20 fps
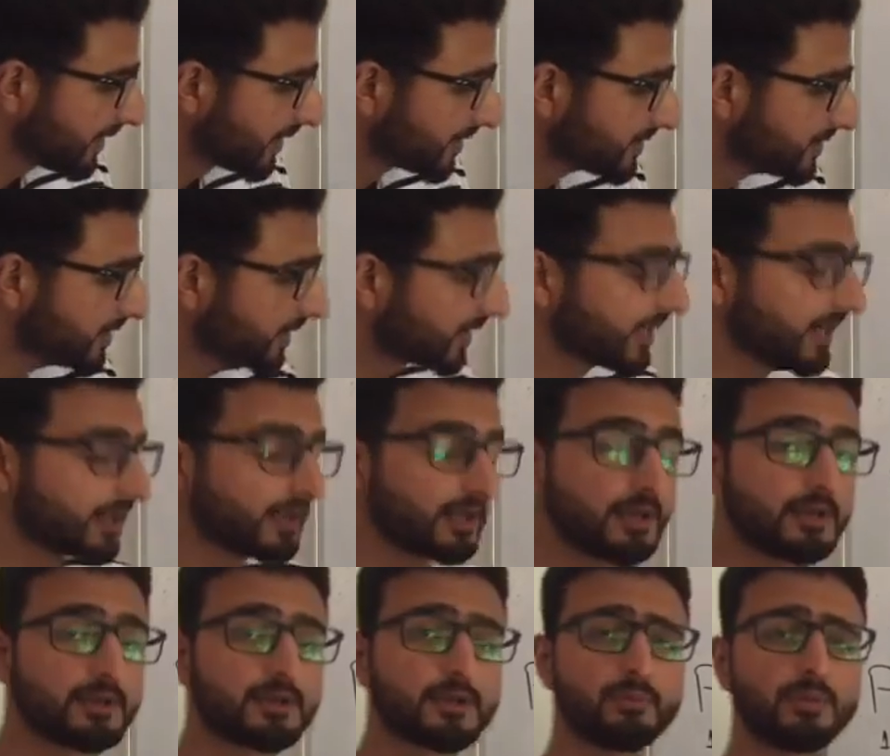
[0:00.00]
their
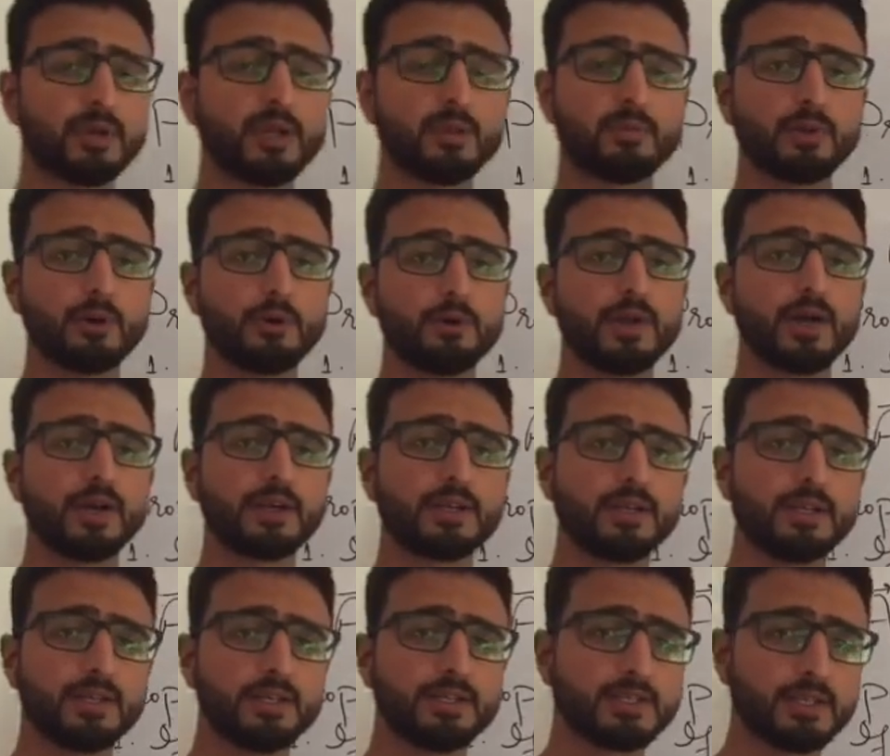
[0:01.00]
scalar triple product
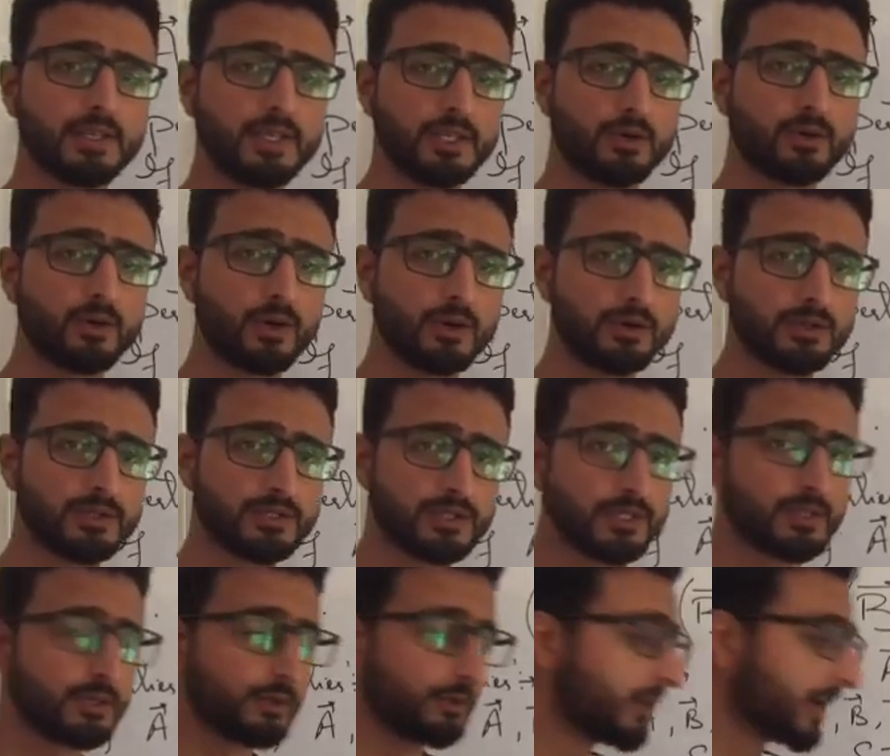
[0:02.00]
is equal to
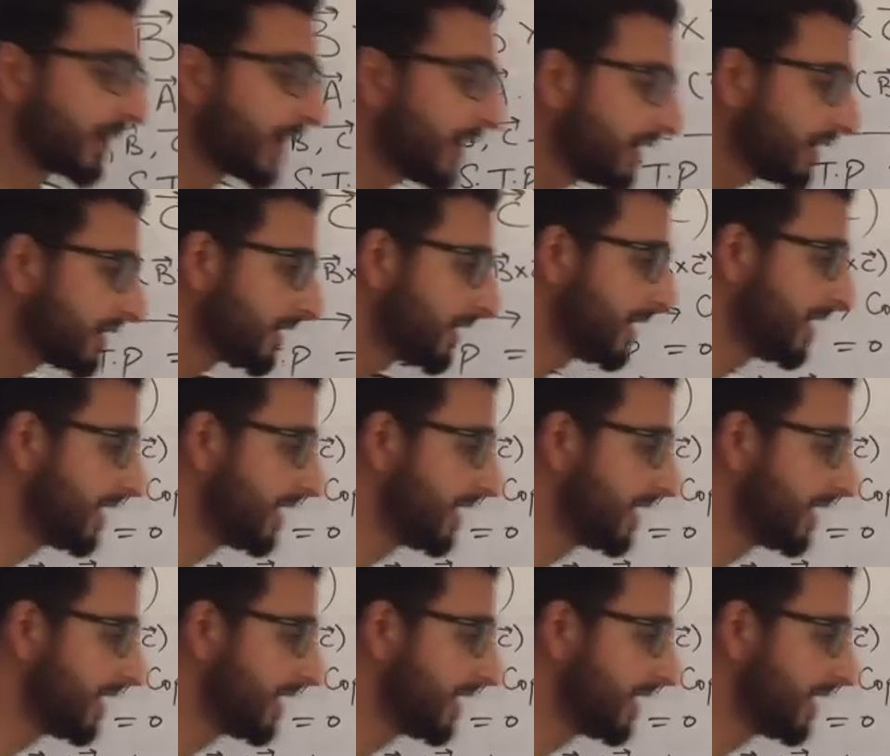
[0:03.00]
0, right?